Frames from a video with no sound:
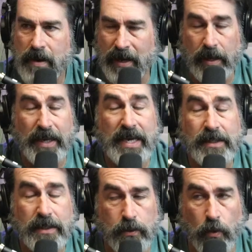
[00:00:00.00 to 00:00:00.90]
got
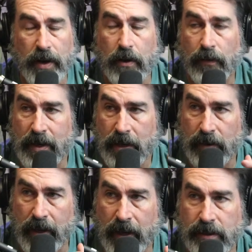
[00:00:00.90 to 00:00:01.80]
easy 20 on the hearing
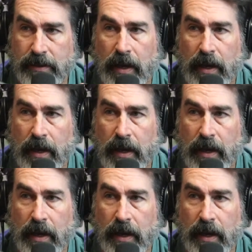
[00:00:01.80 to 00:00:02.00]
aids.